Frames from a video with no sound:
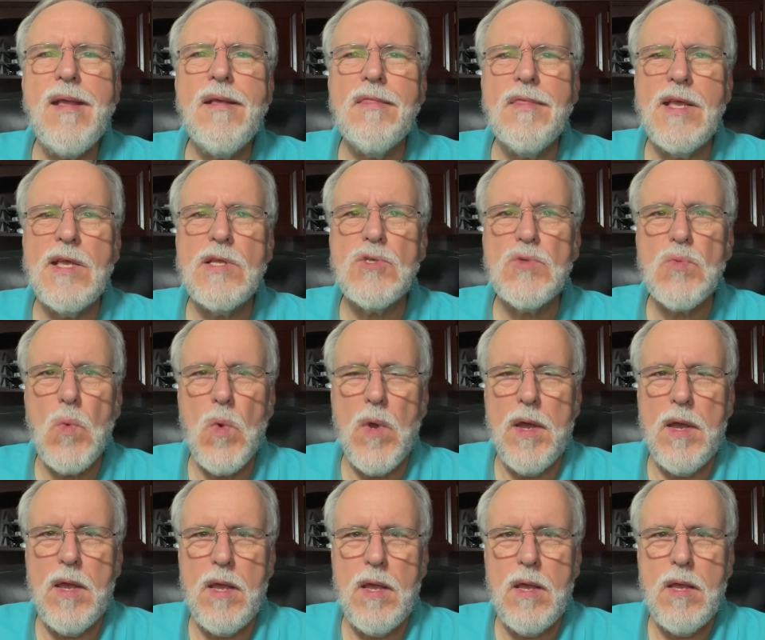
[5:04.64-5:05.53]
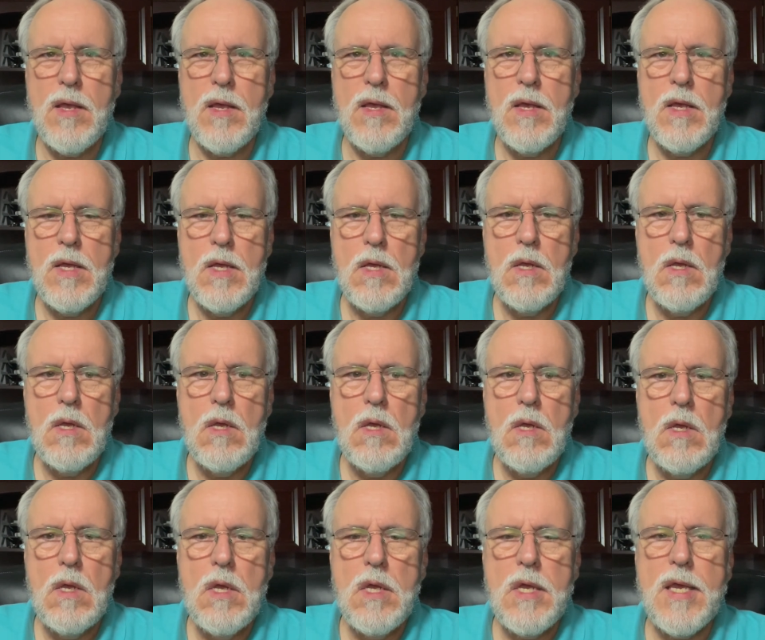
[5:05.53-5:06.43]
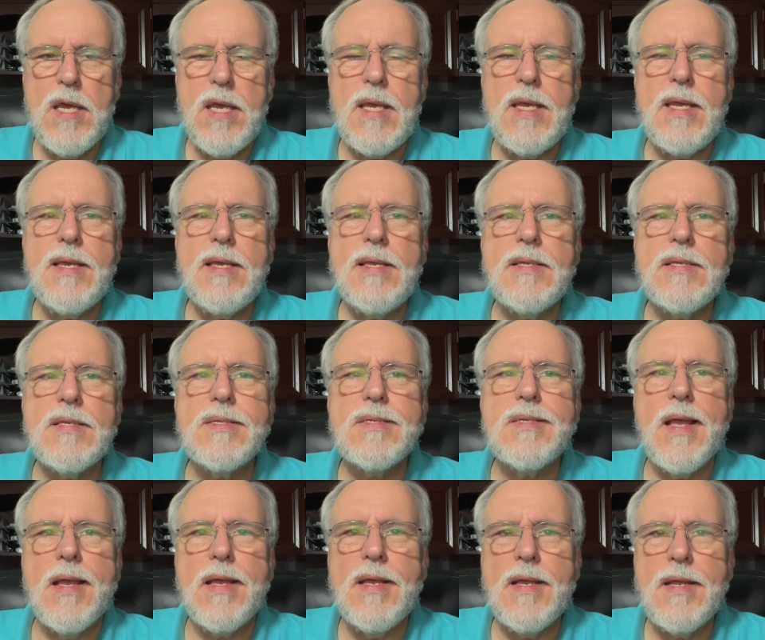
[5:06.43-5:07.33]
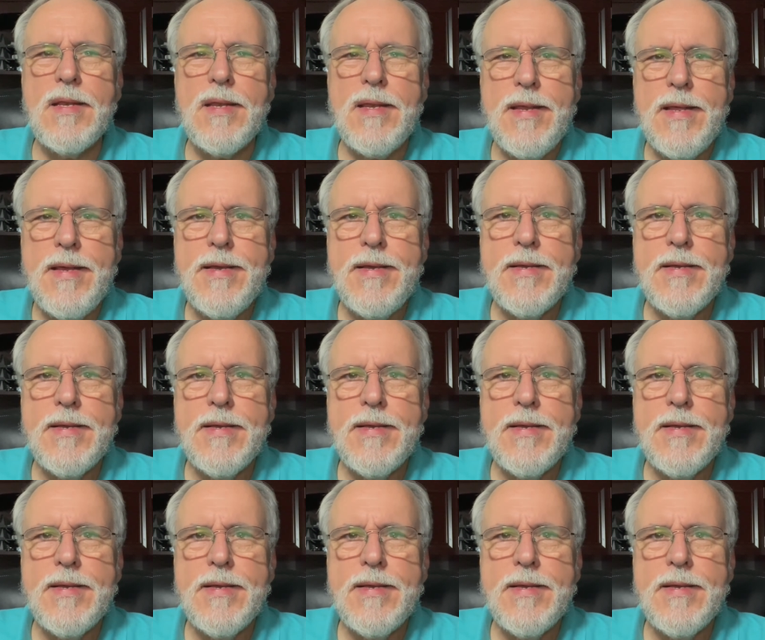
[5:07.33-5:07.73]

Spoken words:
this way, he is saying,